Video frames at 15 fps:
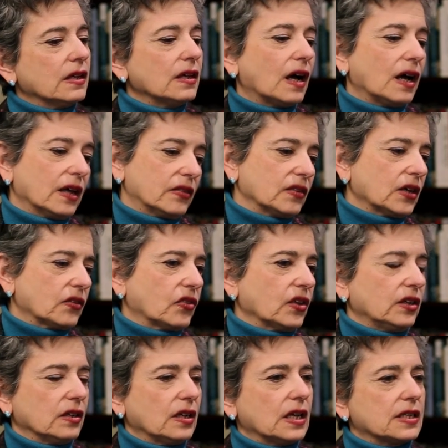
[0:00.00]
Yeah, I think
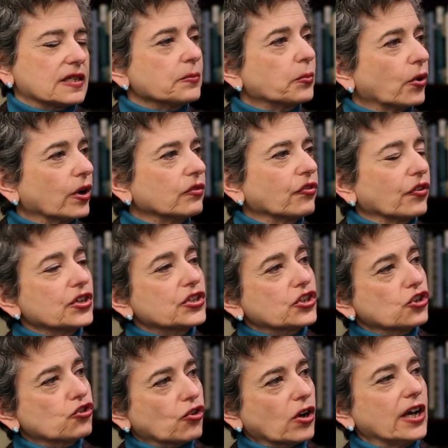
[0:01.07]
that it's important for us
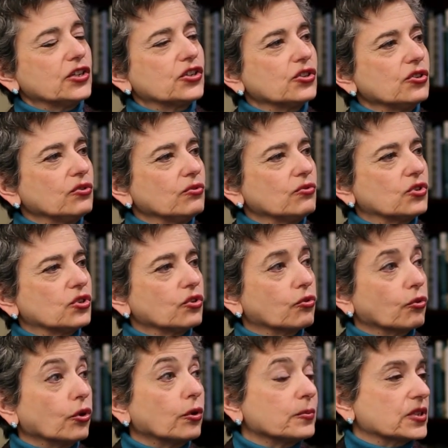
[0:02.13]
to try to
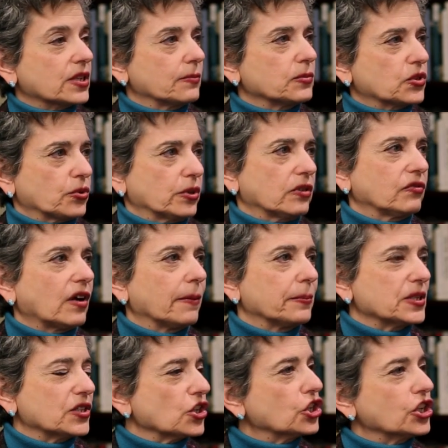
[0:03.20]
groom some sort of
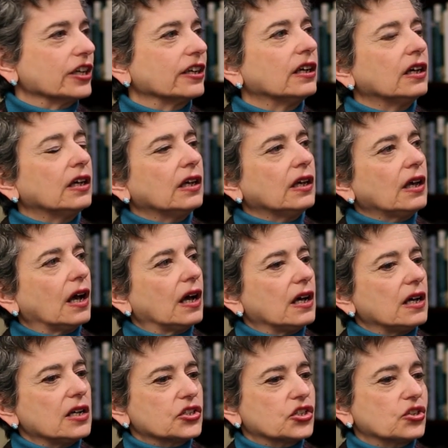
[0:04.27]
opposition
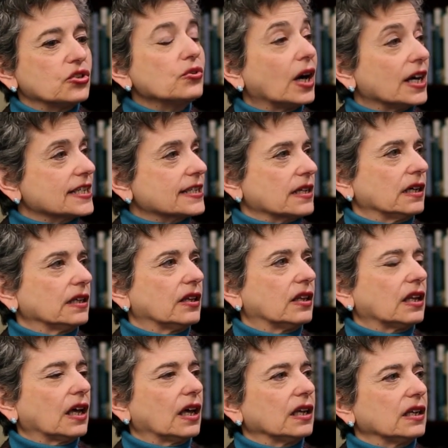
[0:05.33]
to Assad
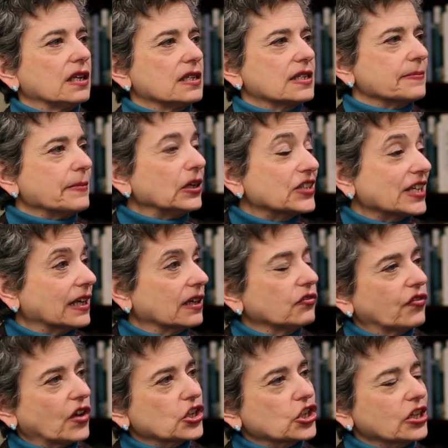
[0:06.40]
that is
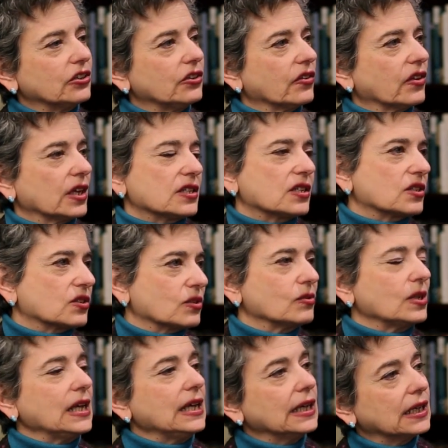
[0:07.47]
multi-confessional, that's
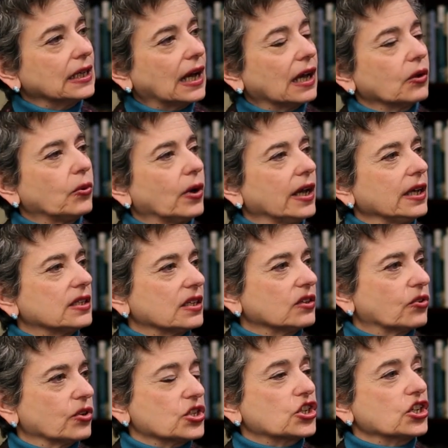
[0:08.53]
Sunni and Alawite
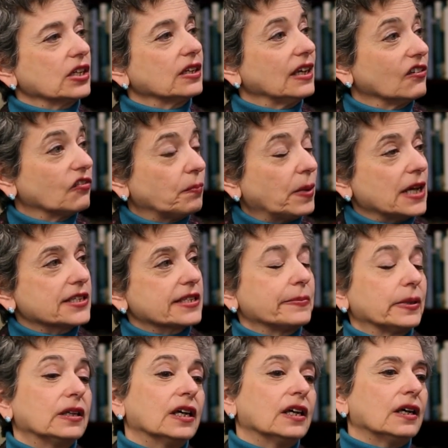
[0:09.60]
and Christian, if
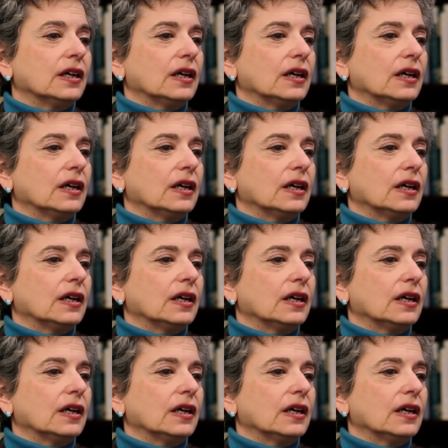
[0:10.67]
possible.